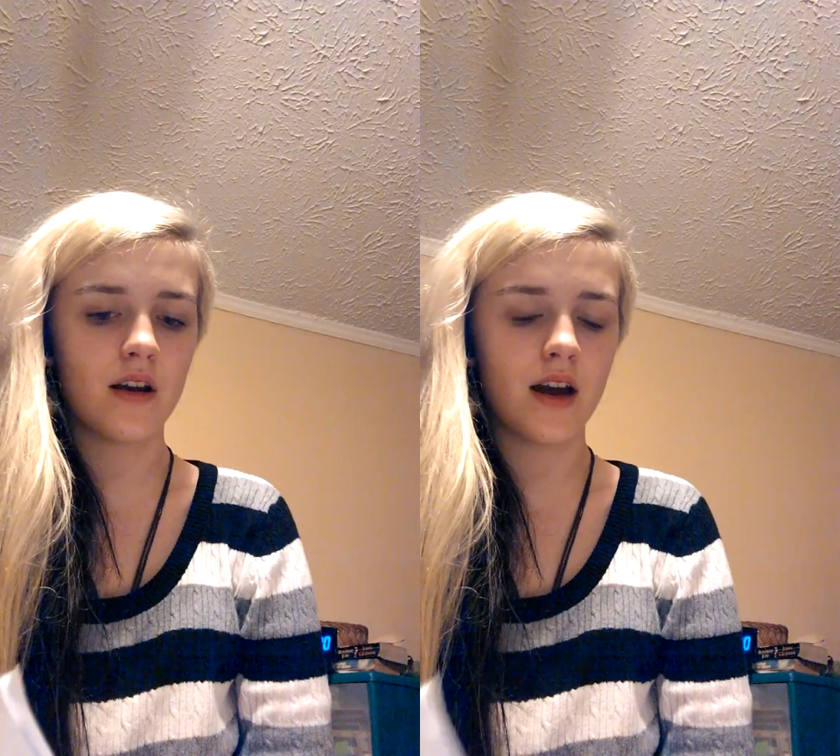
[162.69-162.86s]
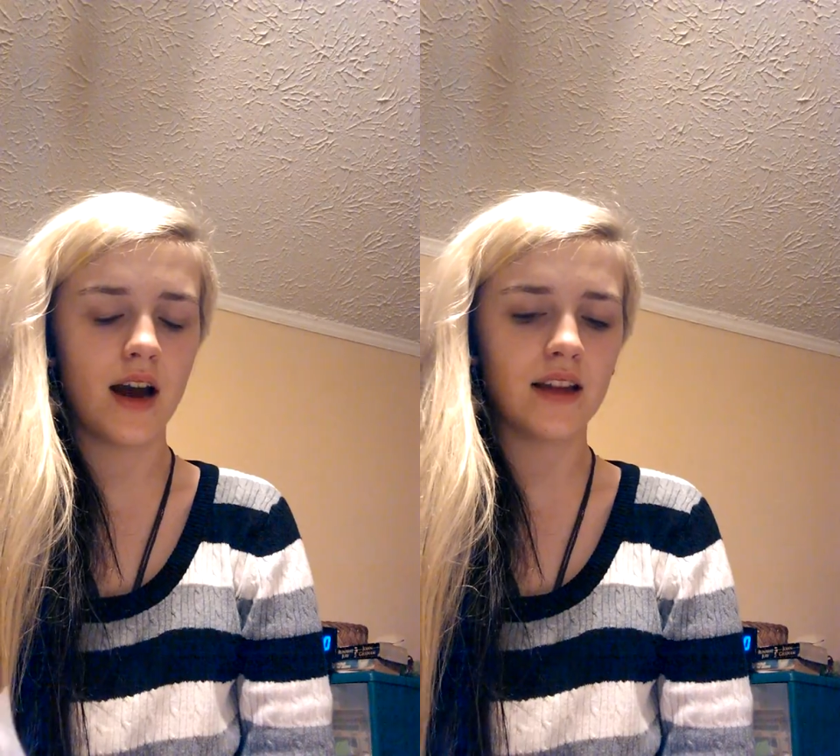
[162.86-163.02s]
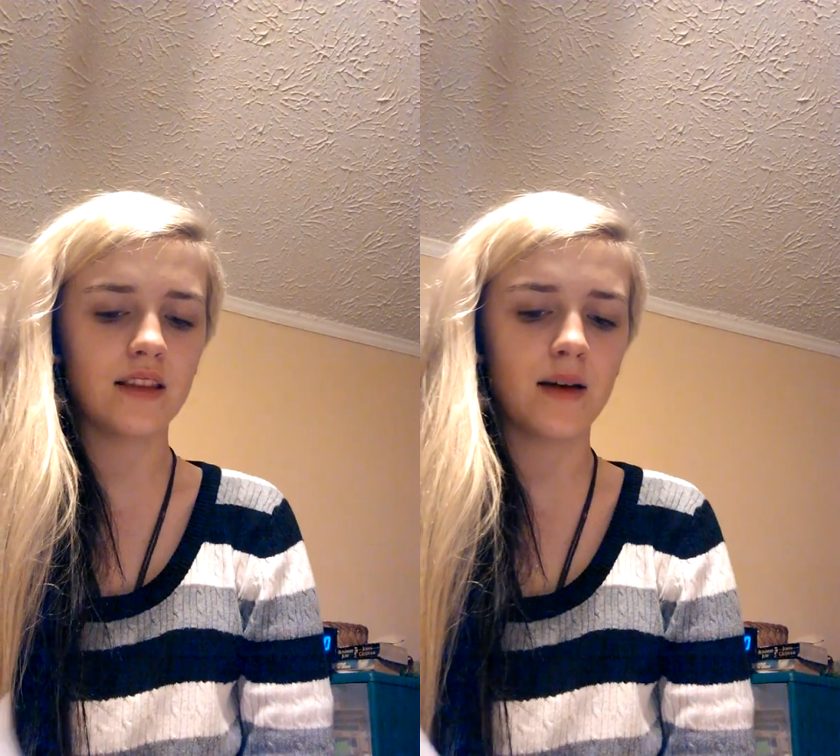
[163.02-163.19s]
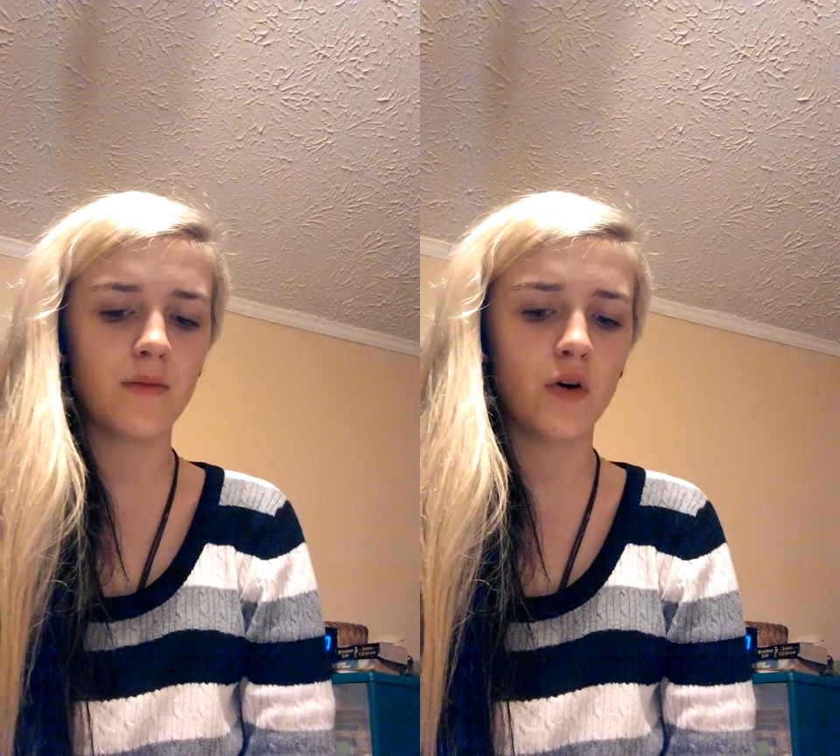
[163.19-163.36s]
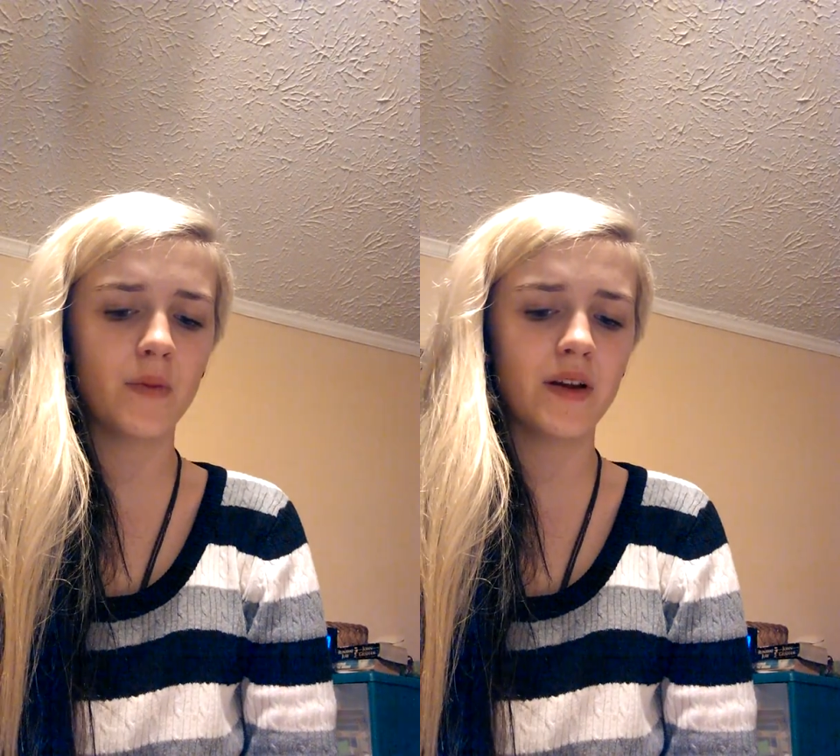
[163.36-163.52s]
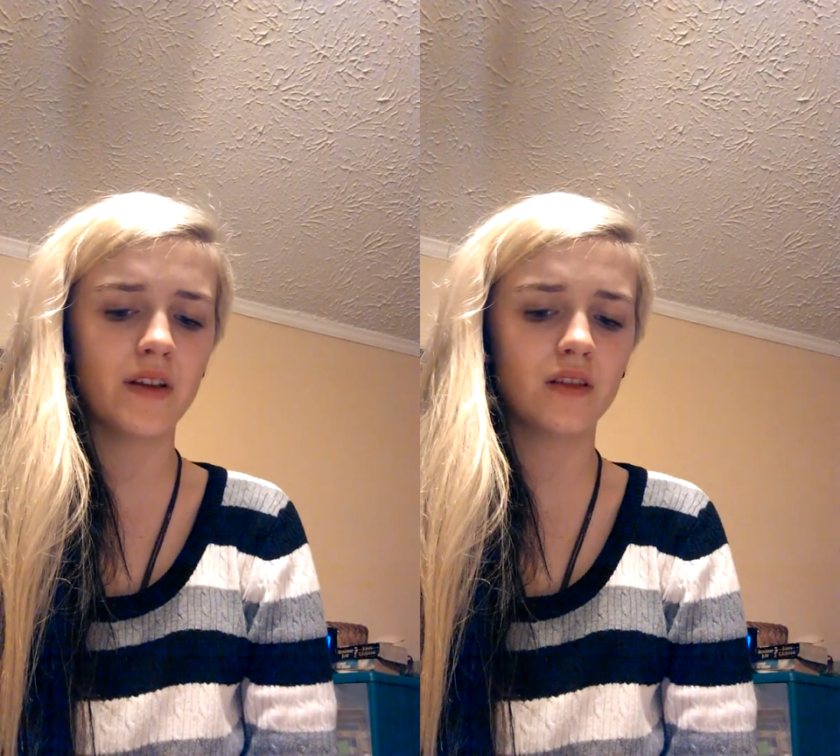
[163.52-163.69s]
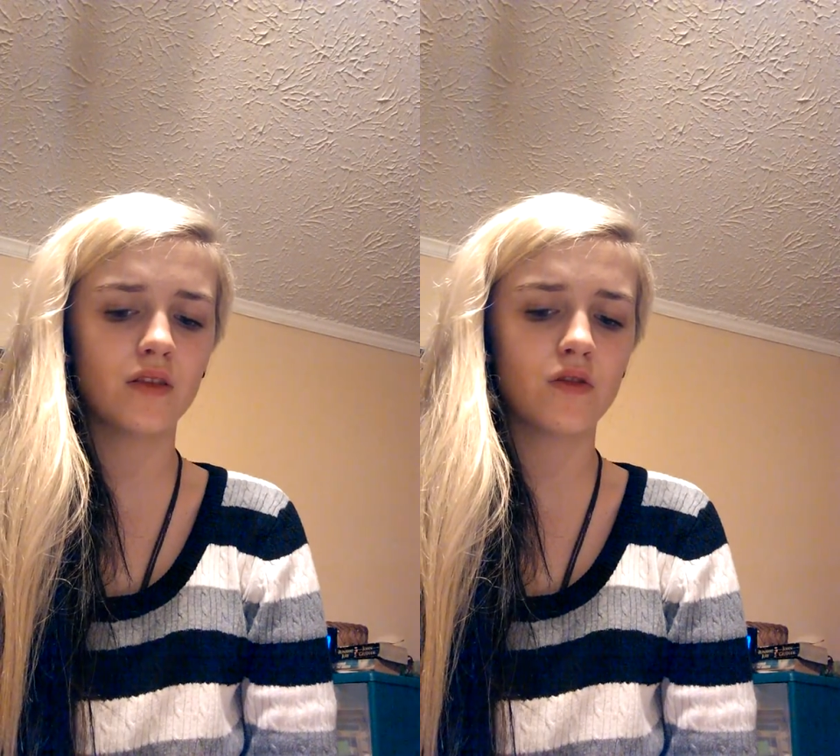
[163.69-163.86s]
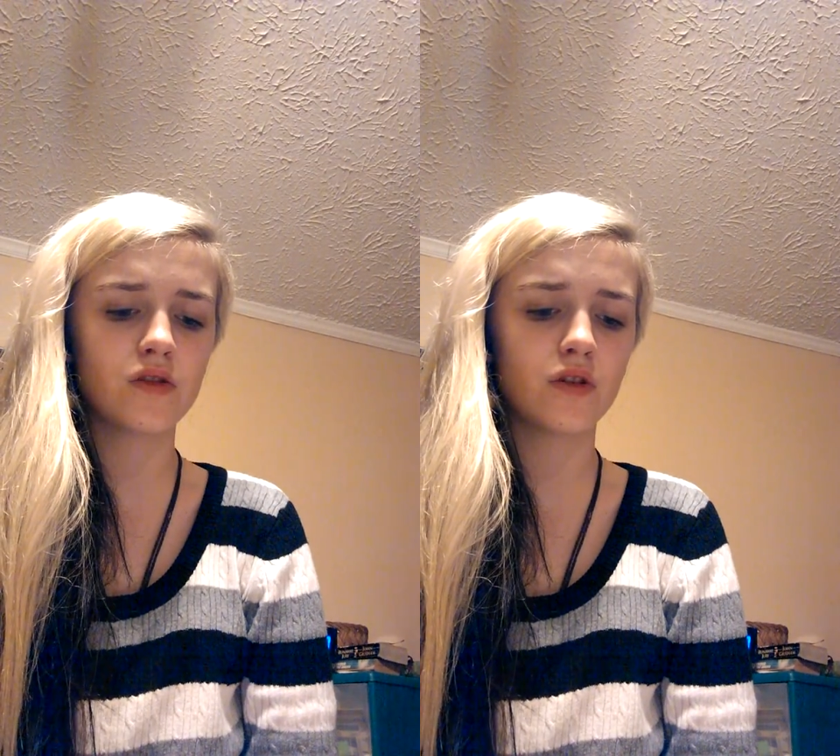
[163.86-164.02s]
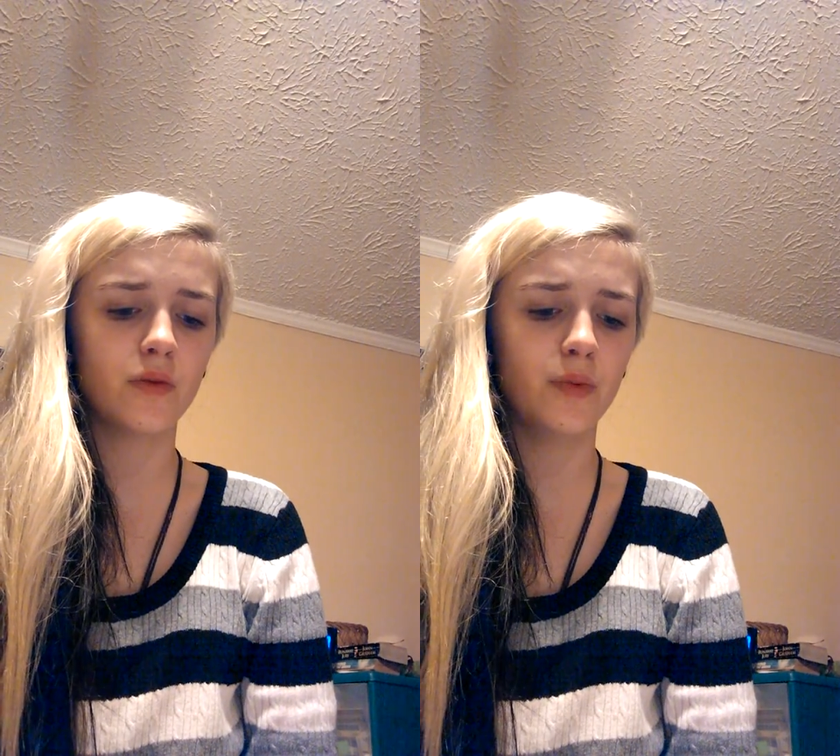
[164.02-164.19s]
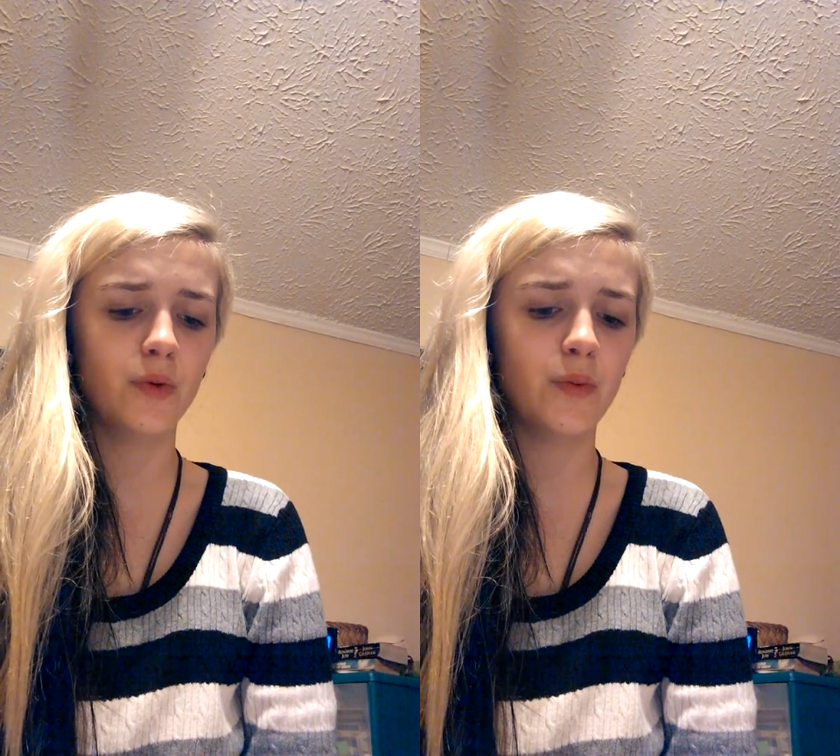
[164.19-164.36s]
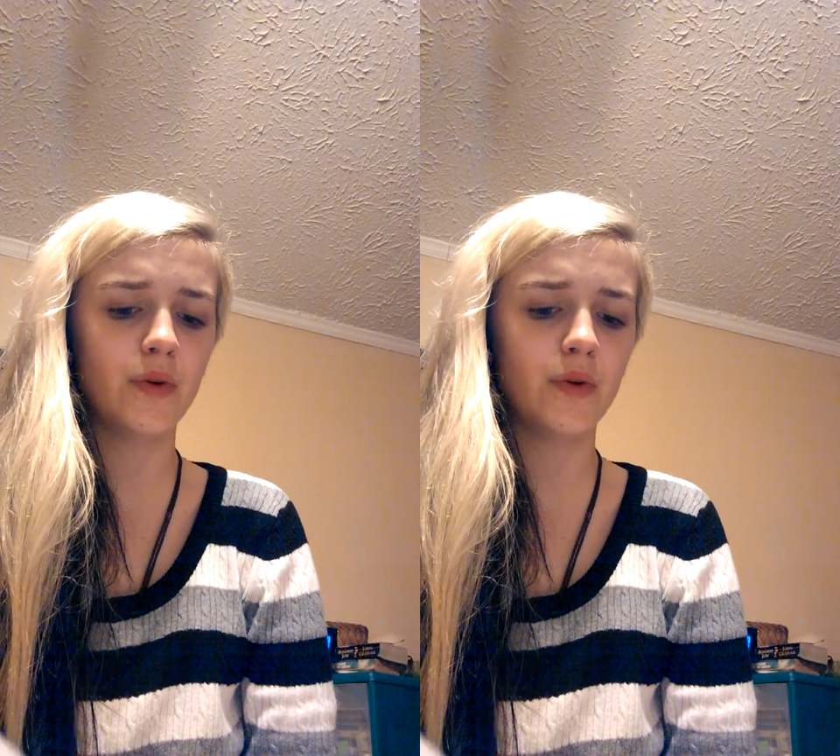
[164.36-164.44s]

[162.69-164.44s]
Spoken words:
At that moment, those little blue